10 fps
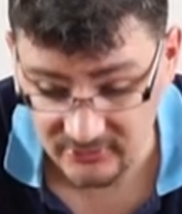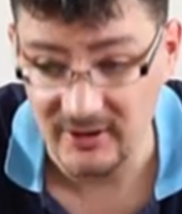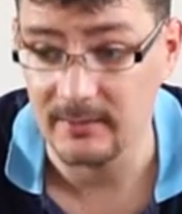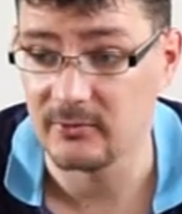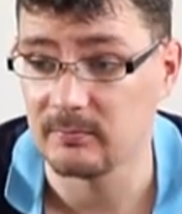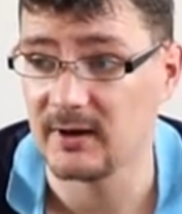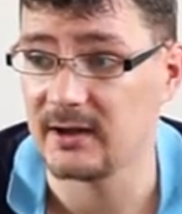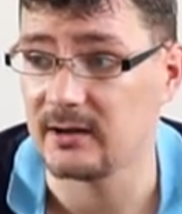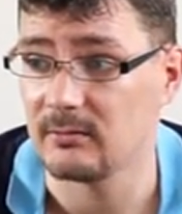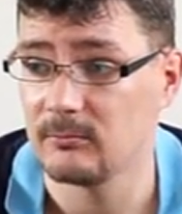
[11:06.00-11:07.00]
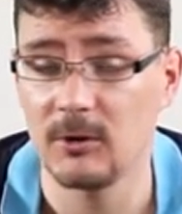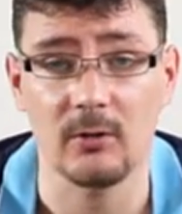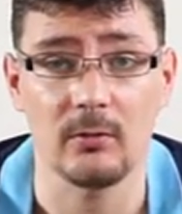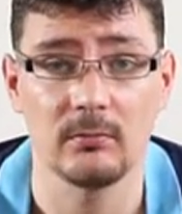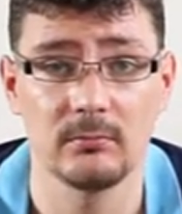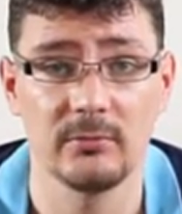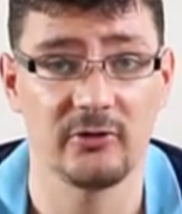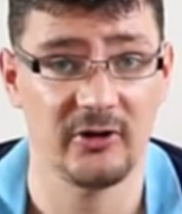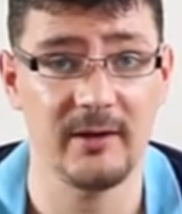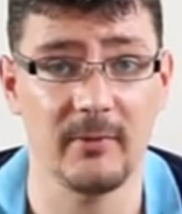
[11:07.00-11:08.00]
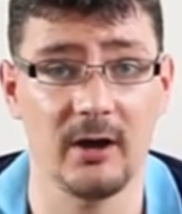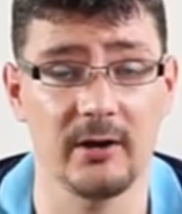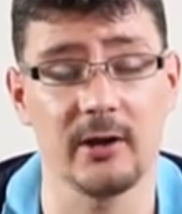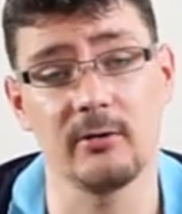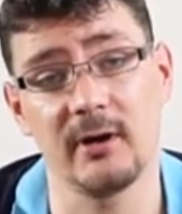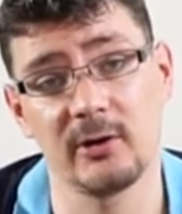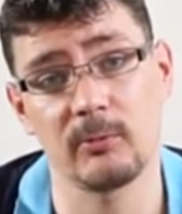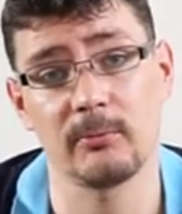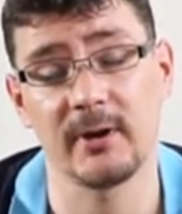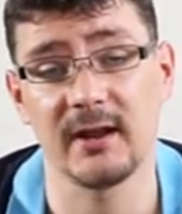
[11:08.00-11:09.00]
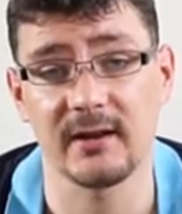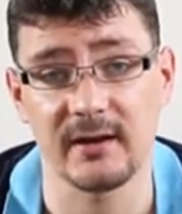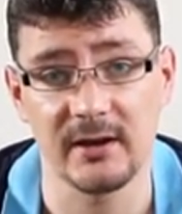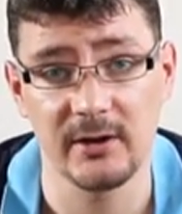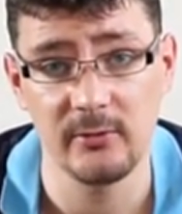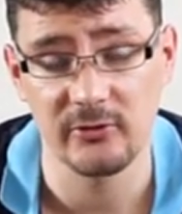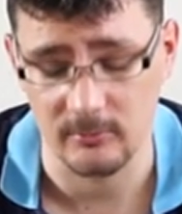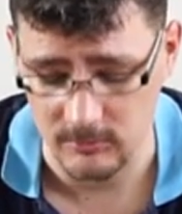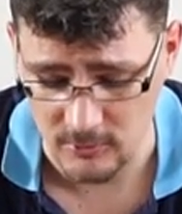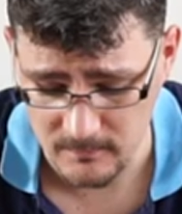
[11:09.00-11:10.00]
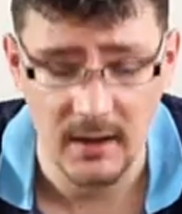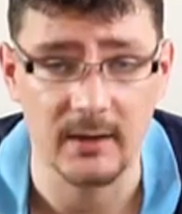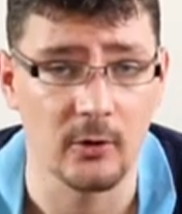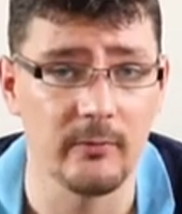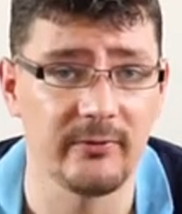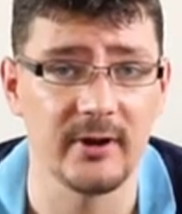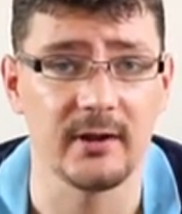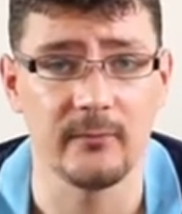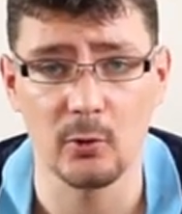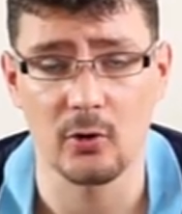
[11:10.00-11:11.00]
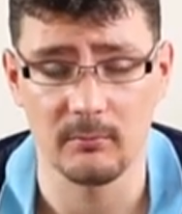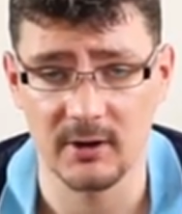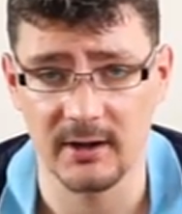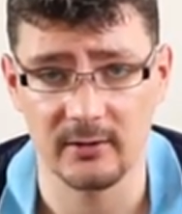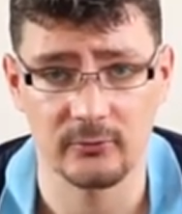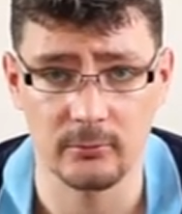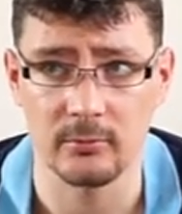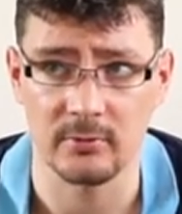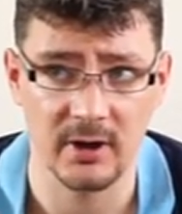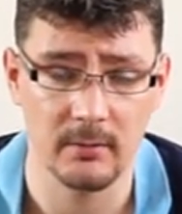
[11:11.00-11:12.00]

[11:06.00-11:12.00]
it's time to play, well, the same audio as what we did in the YouTube room, and hopefully it will come clear through the